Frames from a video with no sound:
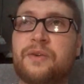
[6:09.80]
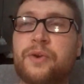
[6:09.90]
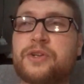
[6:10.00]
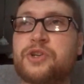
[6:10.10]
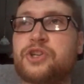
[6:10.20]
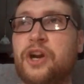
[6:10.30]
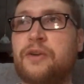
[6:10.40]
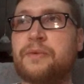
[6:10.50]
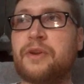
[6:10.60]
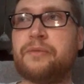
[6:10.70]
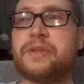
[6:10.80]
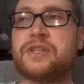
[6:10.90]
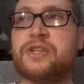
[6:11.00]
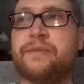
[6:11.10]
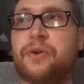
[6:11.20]
Richard Sherman. They're
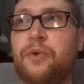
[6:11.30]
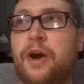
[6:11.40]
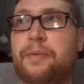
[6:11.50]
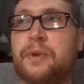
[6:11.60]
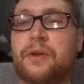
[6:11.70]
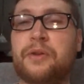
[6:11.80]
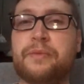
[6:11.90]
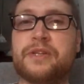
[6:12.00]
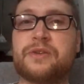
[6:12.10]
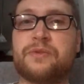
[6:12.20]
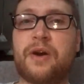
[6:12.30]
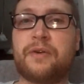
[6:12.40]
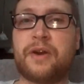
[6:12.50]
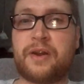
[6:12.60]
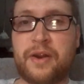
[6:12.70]
missing Jimmy Garoppolo. They're missing
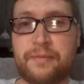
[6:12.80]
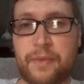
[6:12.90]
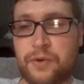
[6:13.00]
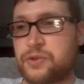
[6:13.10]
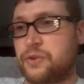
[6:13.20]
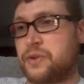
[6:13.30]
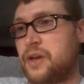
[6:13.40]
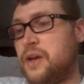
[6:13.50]
Raheem Mostert.